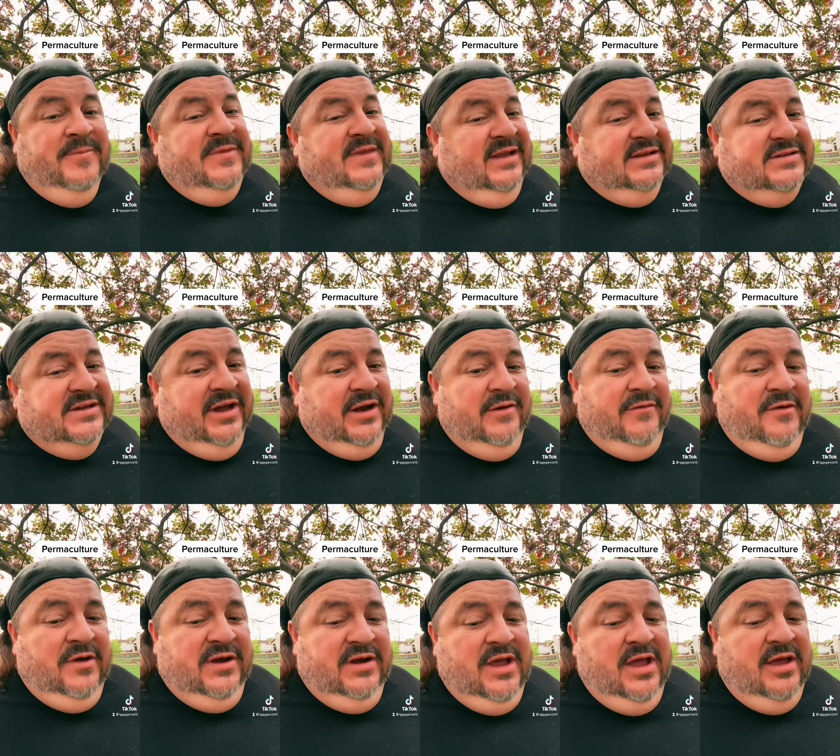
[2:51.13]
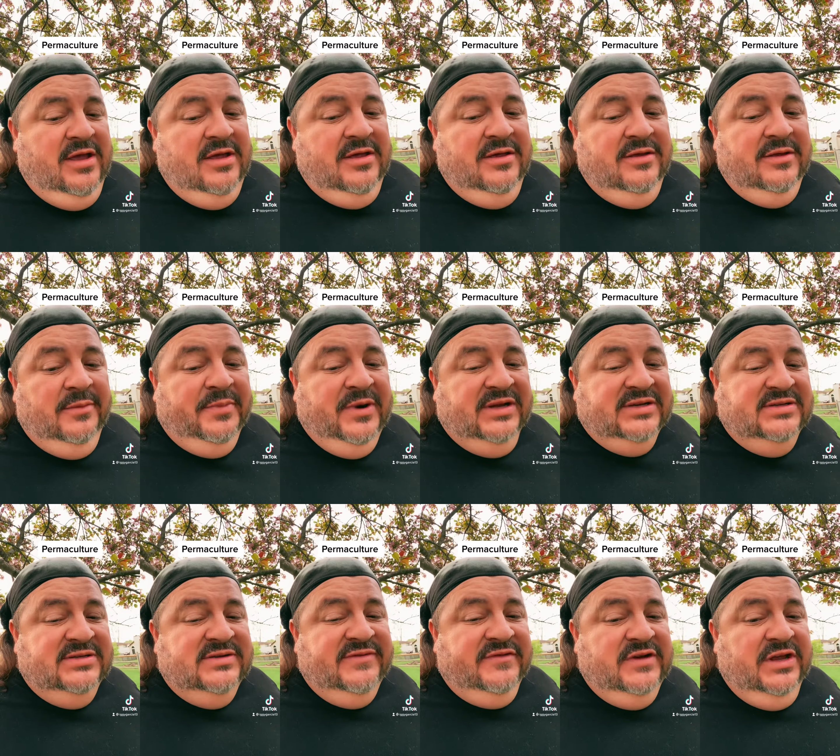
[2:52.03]
That's kind of what the
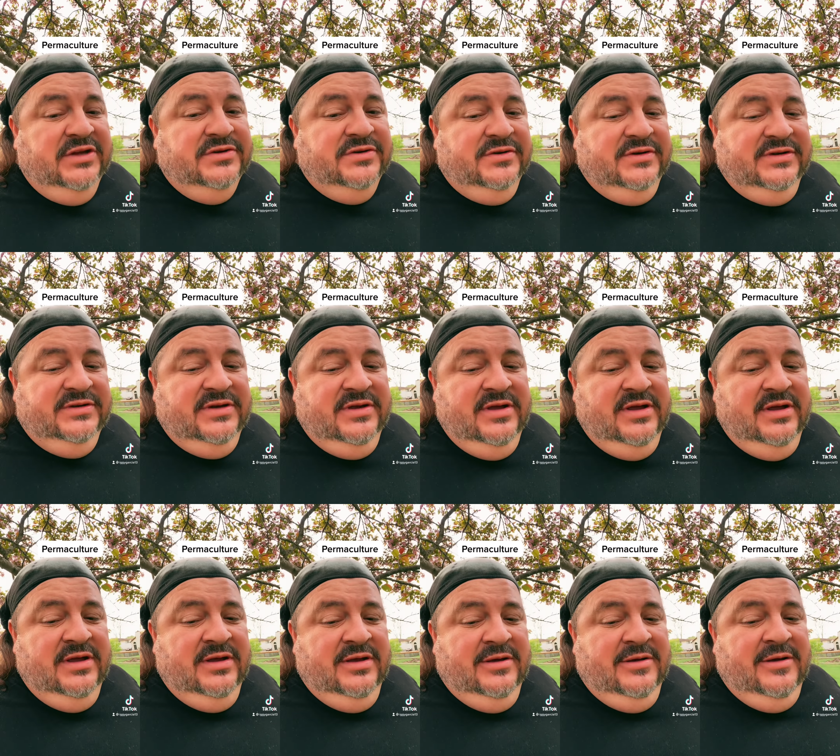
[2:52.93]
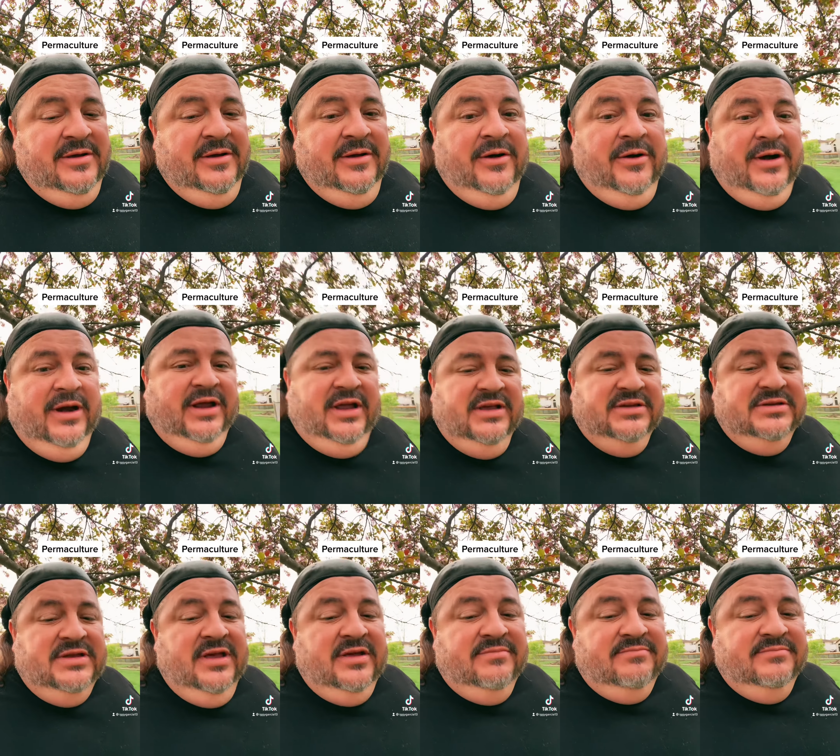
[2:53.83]
process of nature is. All right,
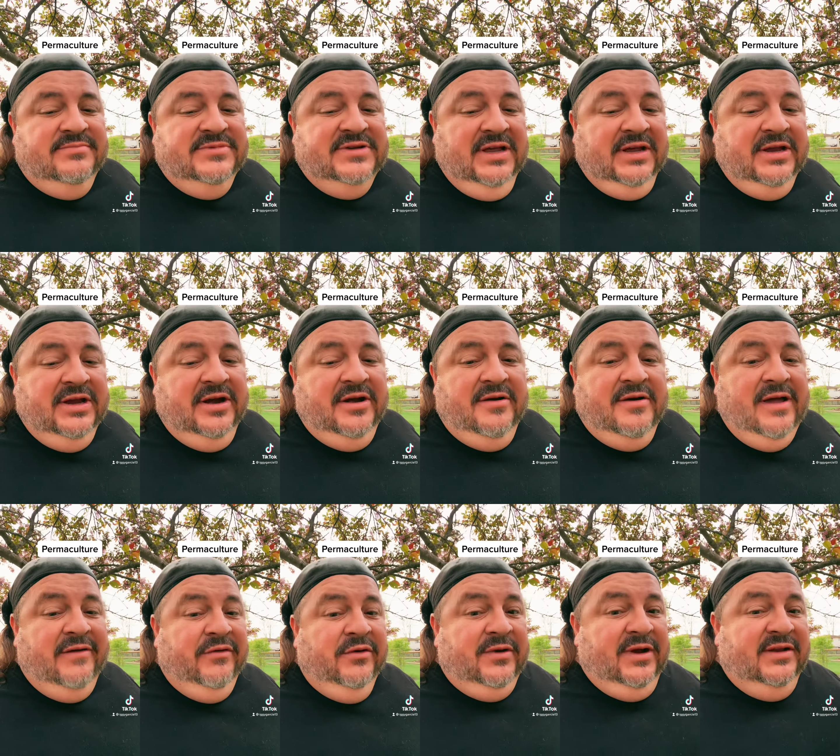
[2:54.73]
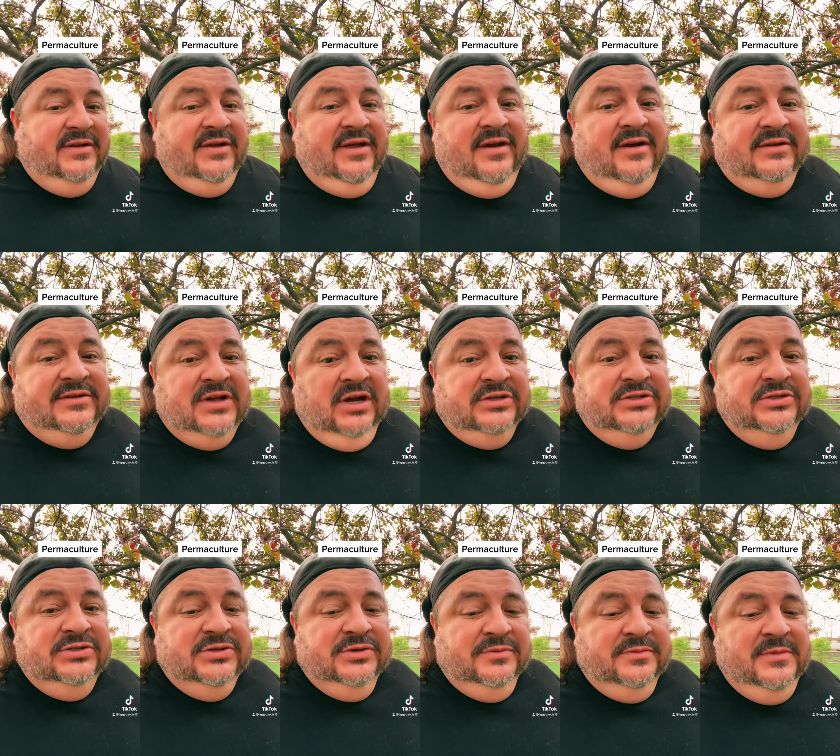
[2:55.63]
guys, take care. Have a great day. I'll talk
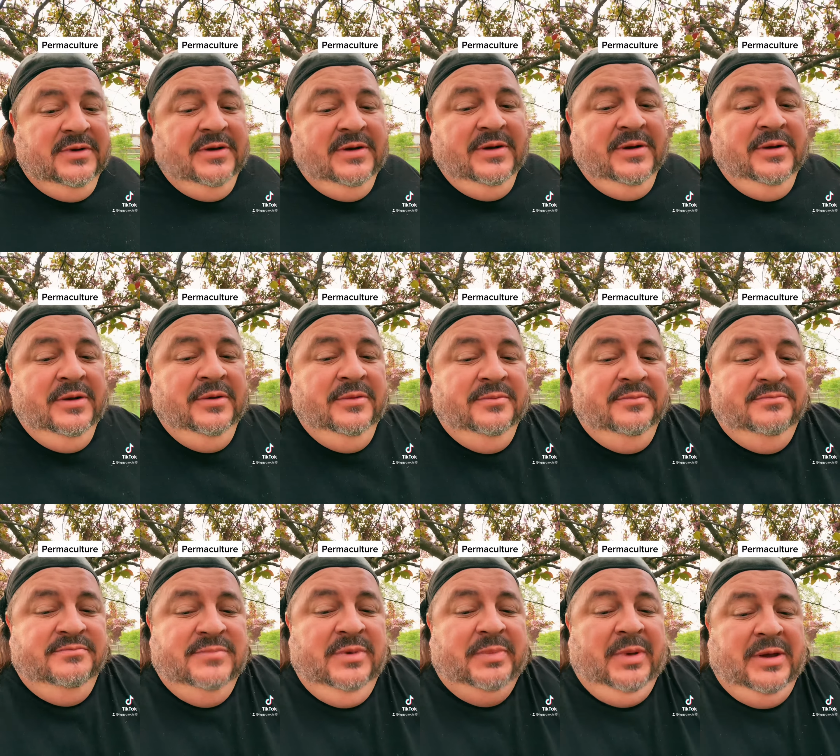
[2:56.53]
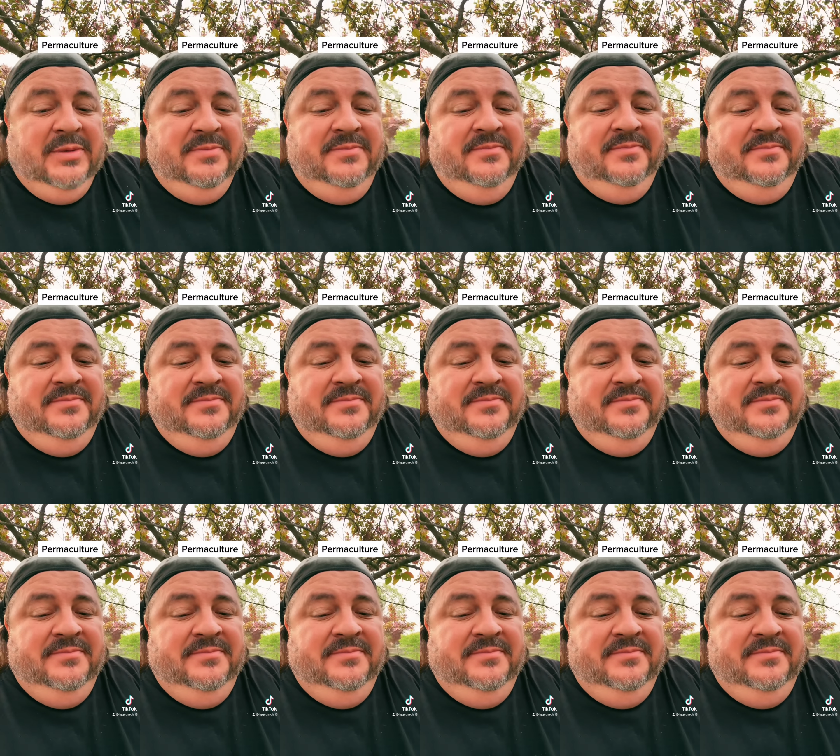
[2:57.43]
to you soon. Bye-bye.